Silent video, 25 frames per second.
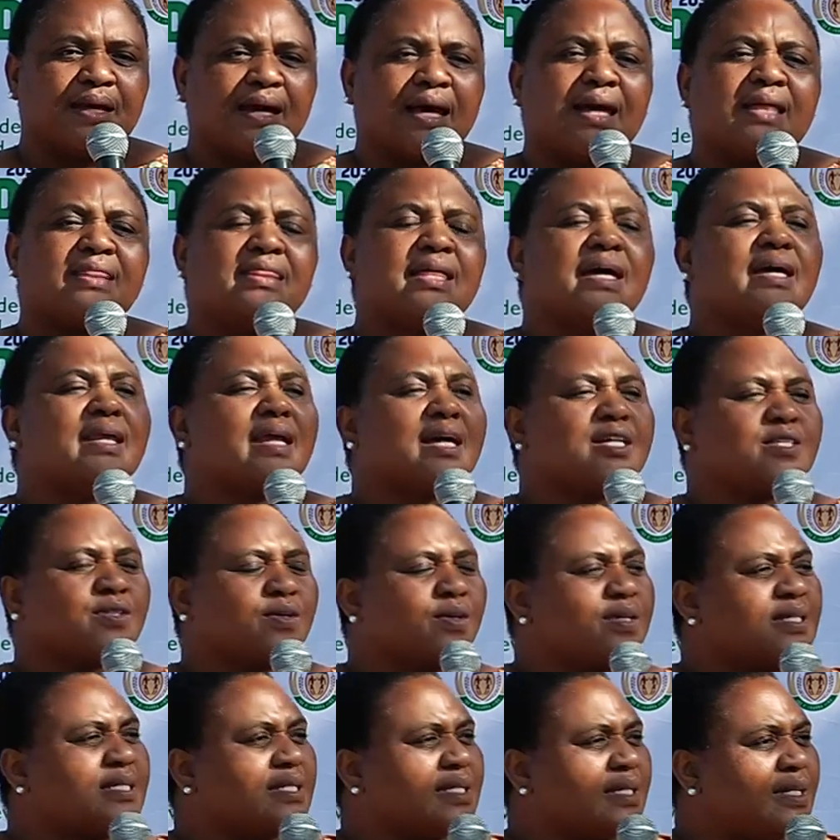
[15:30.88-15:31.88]
And that has
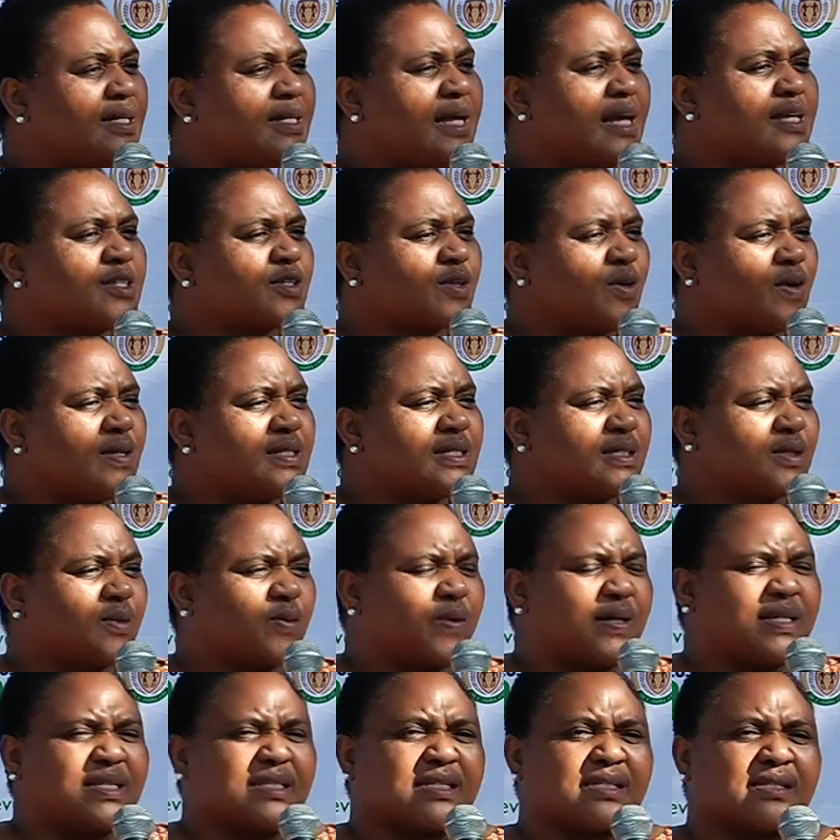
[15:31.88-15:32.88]
got serious
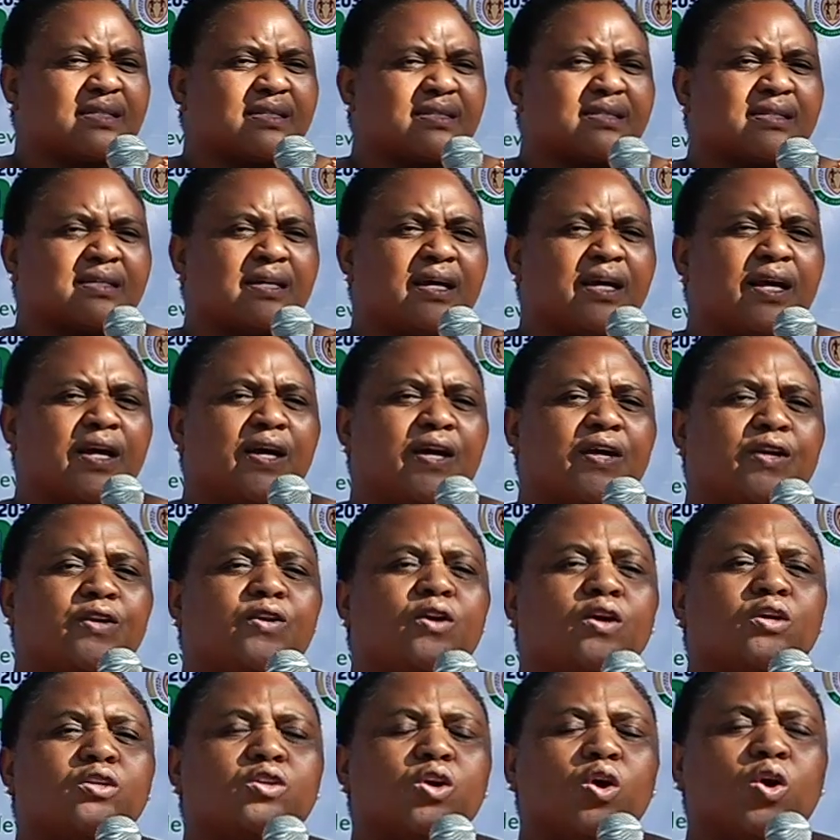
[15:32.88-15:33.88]
consequences,
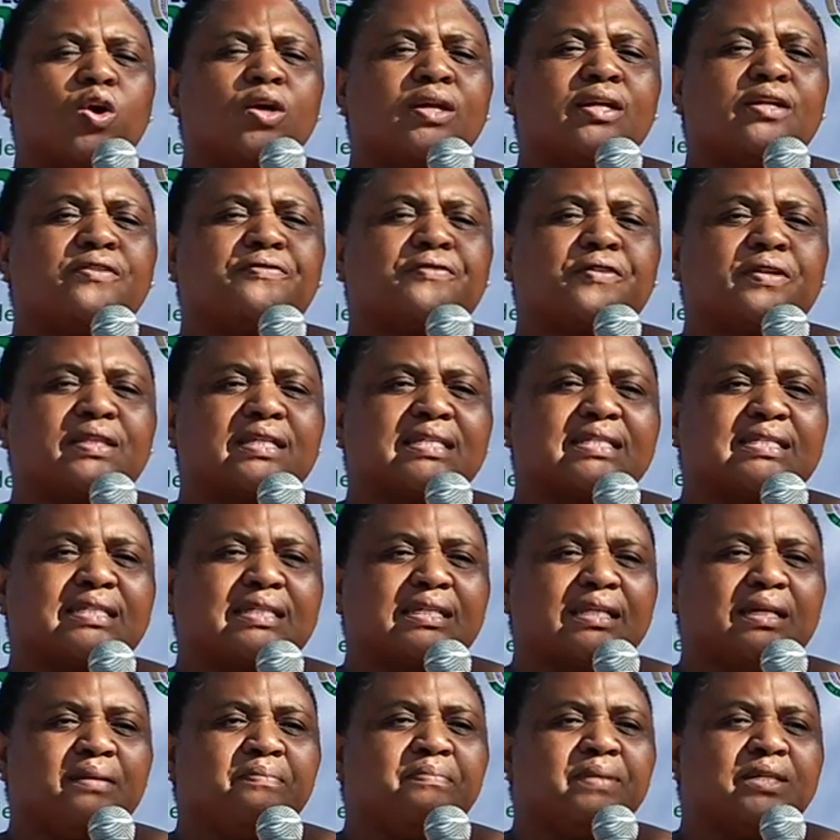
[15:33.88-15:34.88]
not only for the
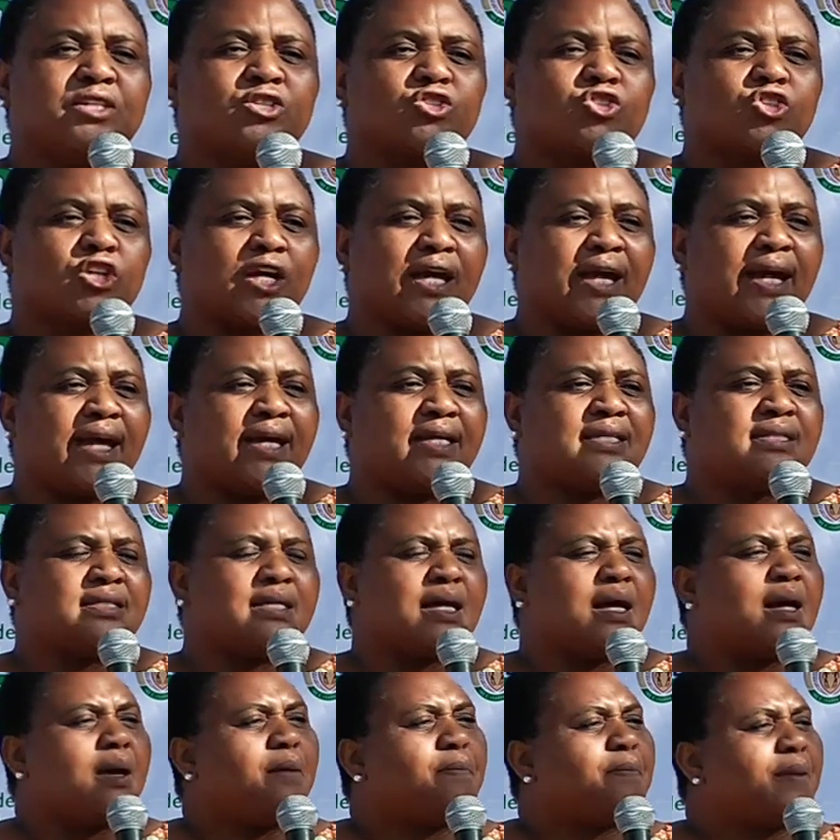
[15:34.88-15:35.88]
team in trade,
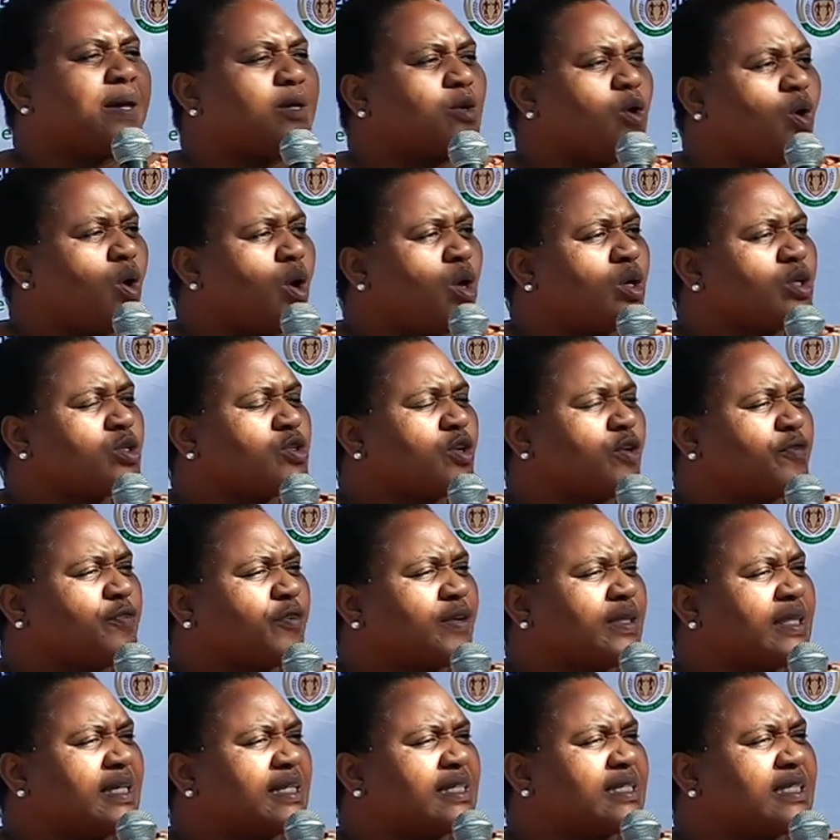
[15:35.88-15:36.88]
but also
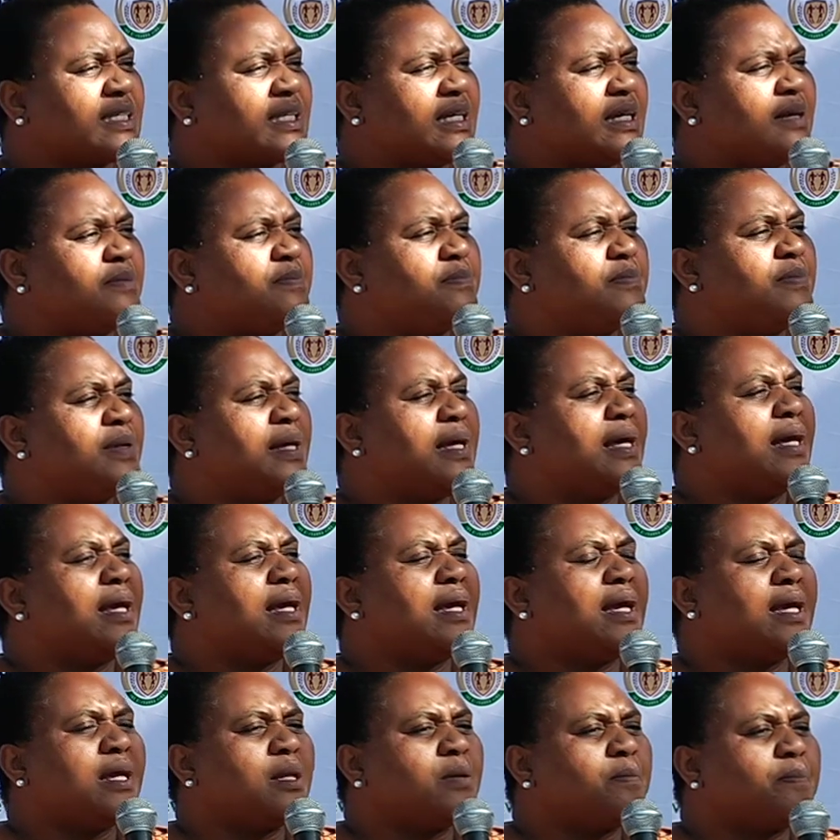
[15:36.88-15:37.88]
for the team
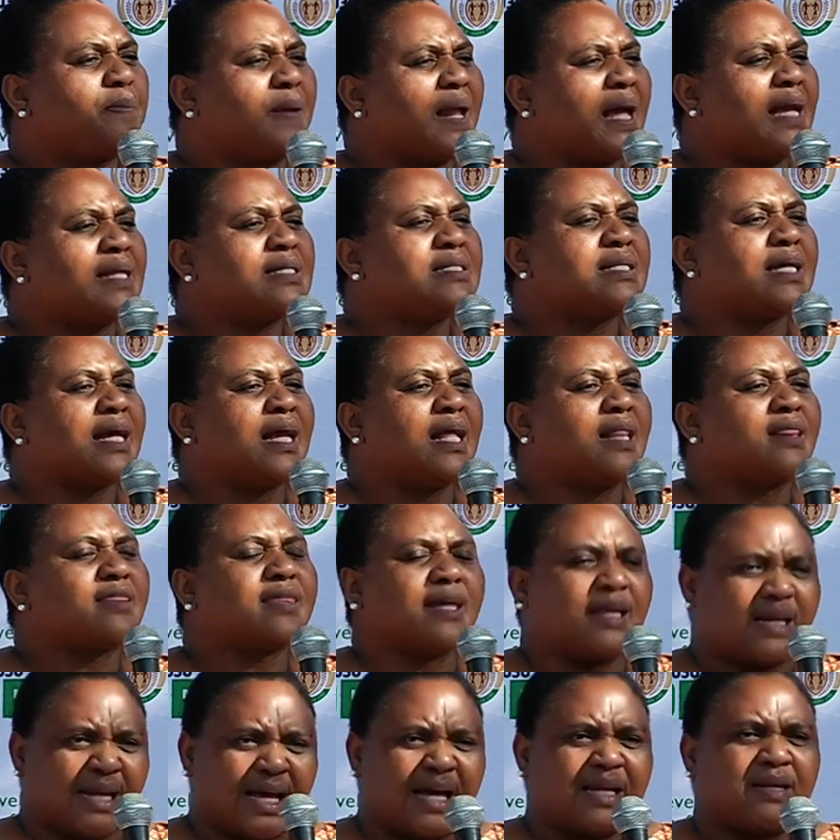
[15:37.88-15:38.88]
in plant
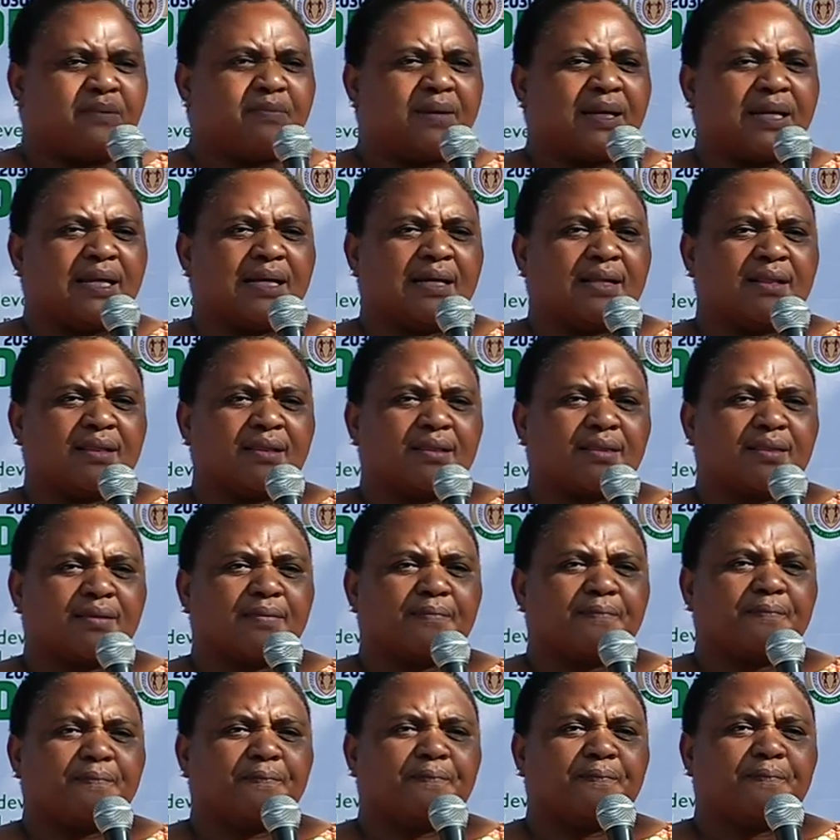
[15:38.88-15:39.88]
health and animal health.
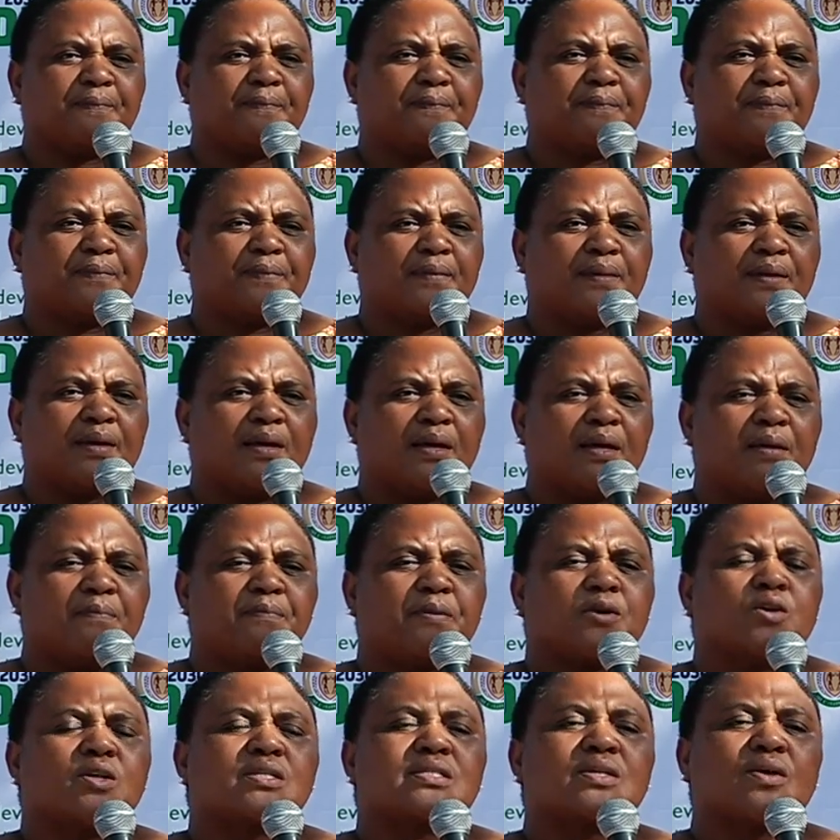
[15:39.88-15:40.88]

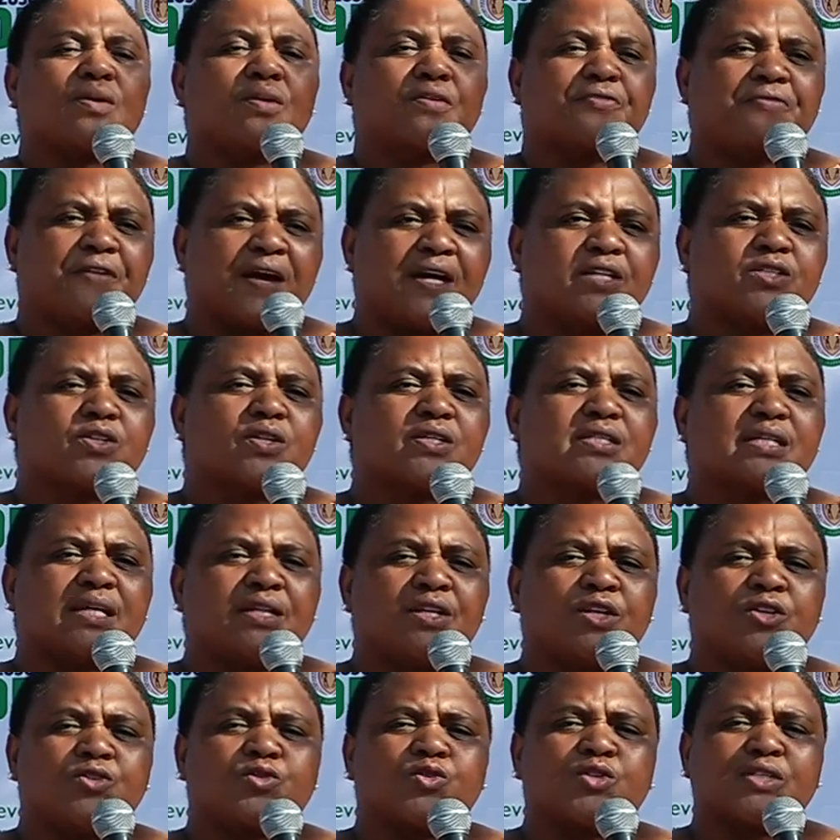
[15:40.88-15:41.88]
Because our
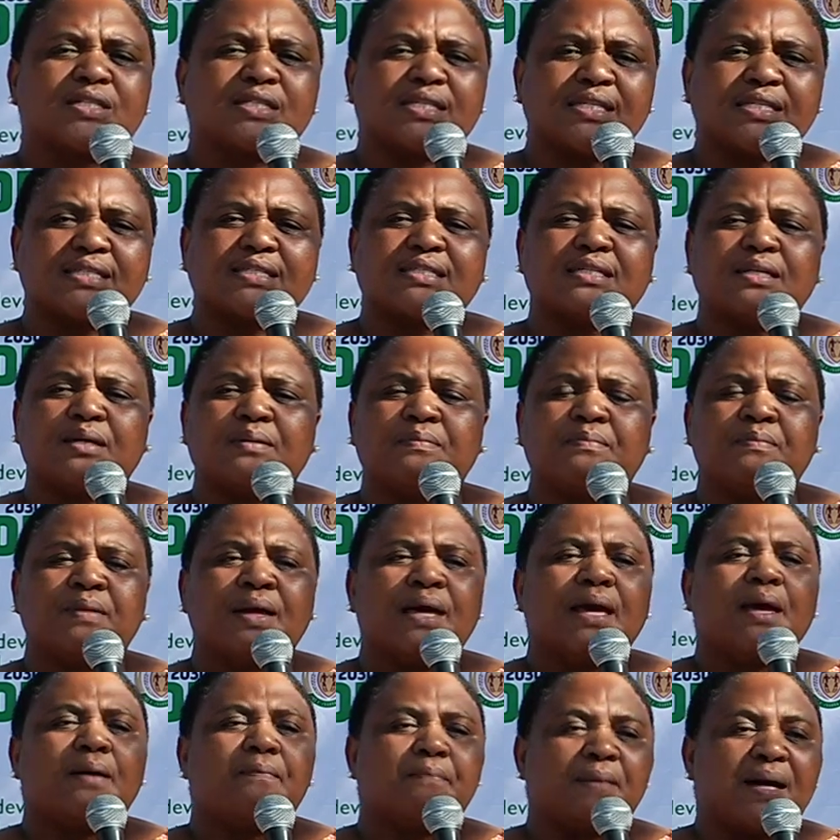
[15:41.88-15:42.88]
phytosanitary system
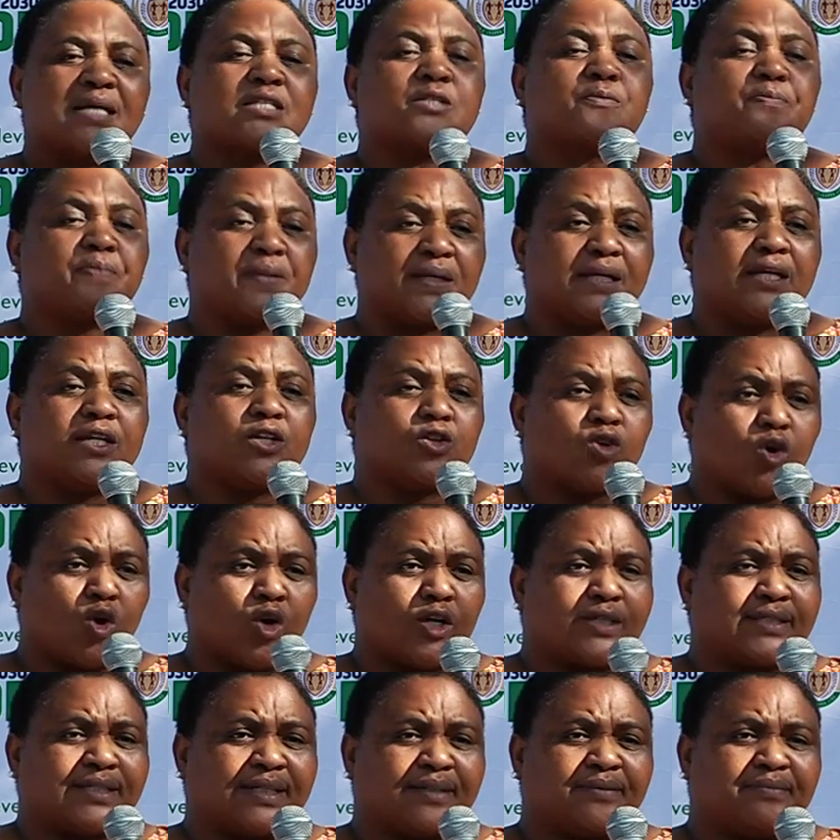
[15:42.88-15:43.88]
must be in
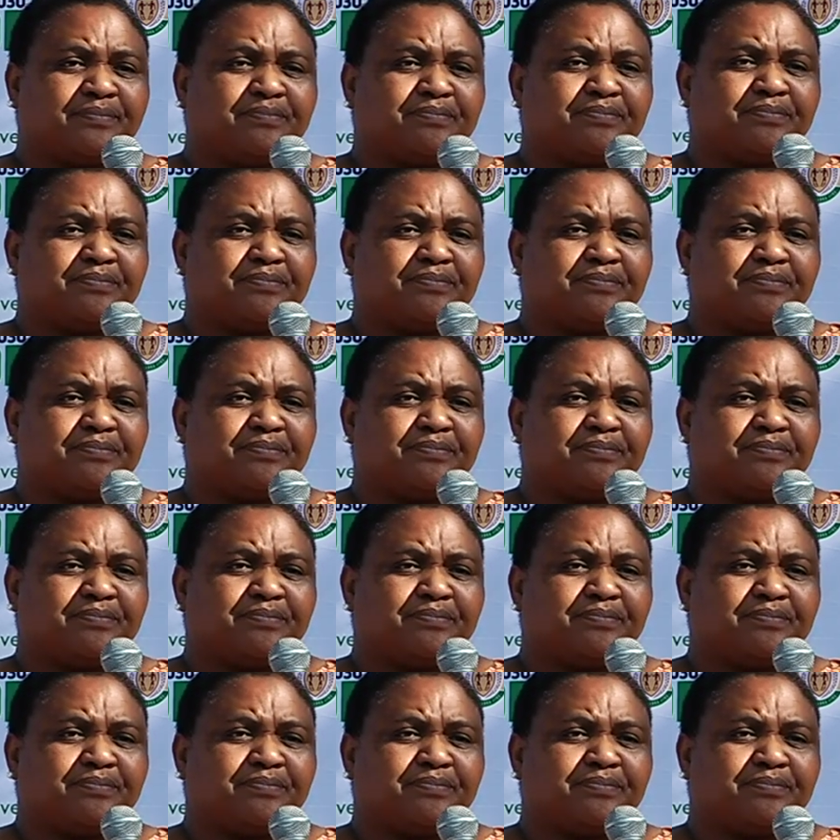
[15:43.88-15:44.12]
order.